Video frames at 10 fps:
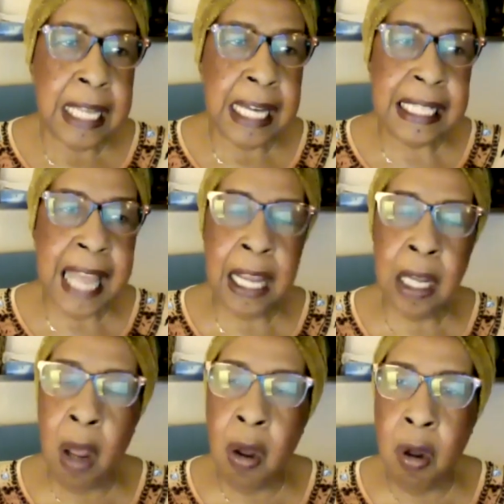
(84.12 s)
Take
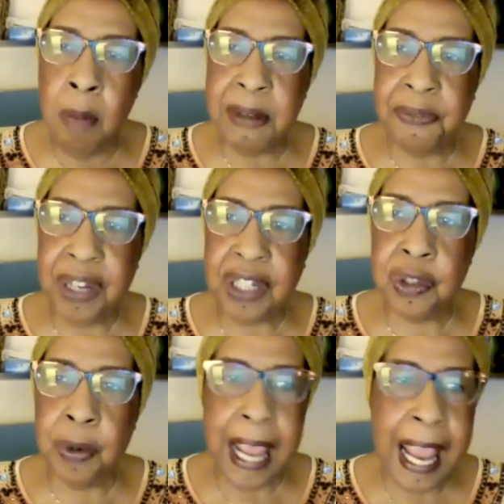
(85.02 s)
that comb and
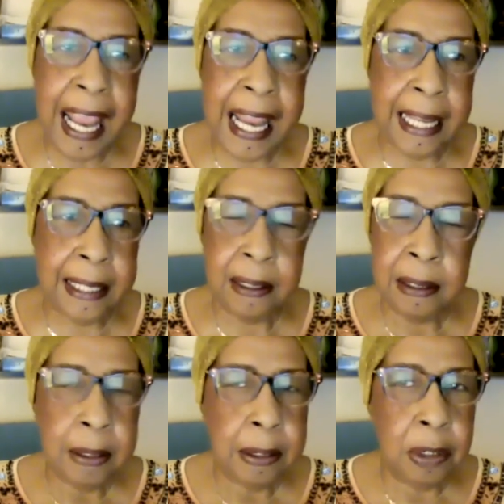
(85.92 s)
fix your head.
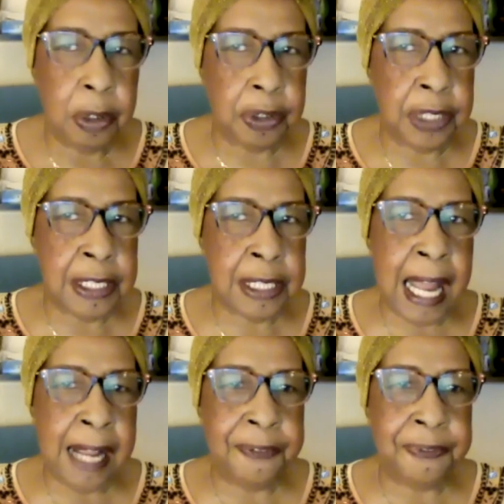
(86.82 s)
Look just
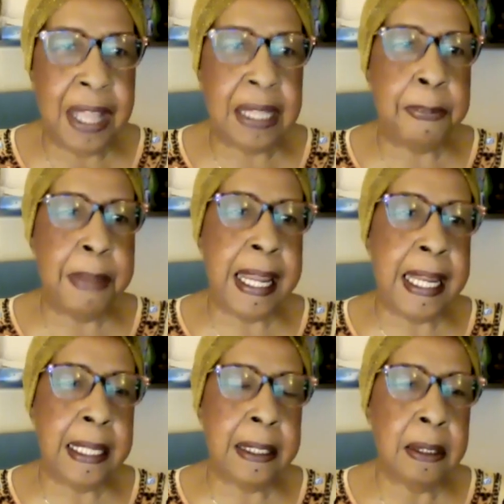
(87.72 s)
like a feather
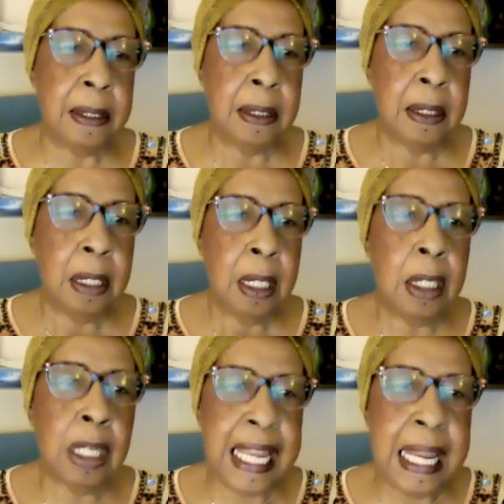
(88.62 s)
bed.
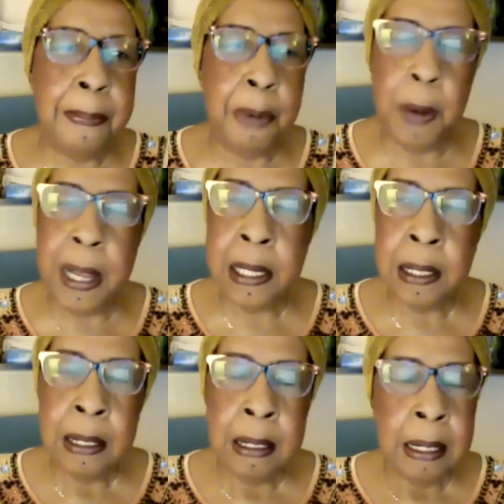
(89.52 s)
Look at here, boy.
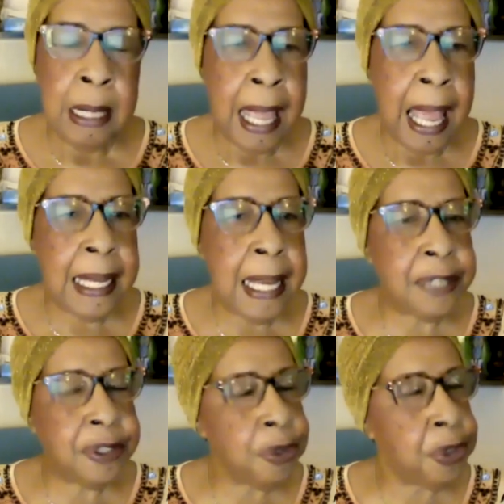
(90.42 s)
I
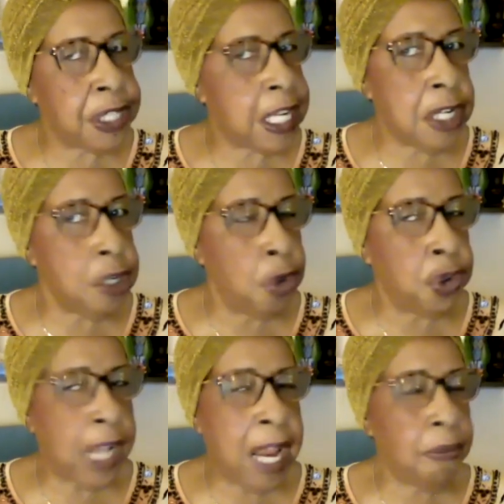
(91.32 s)
let you see you
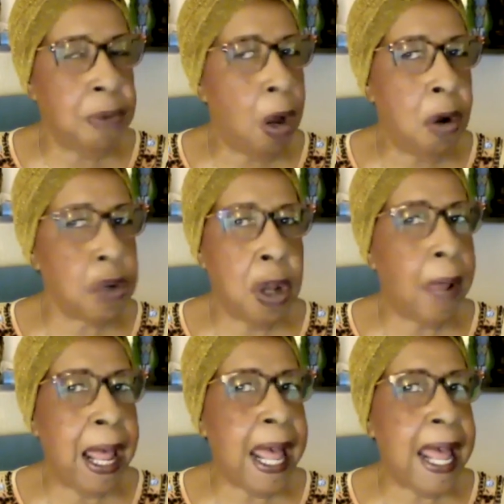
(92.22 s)
shan't roll
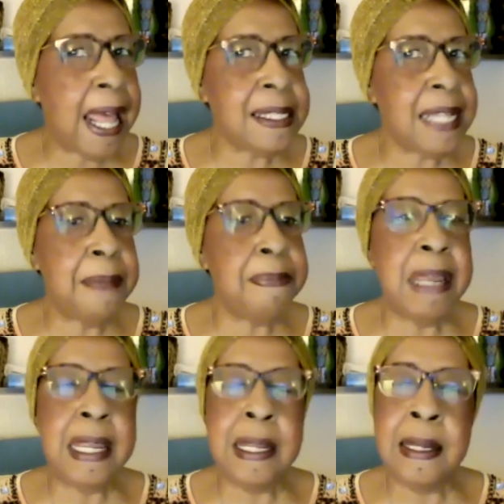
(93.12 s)
your eyes at
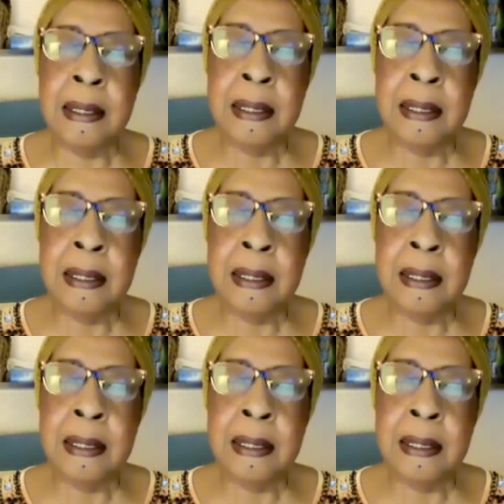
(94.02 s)
me.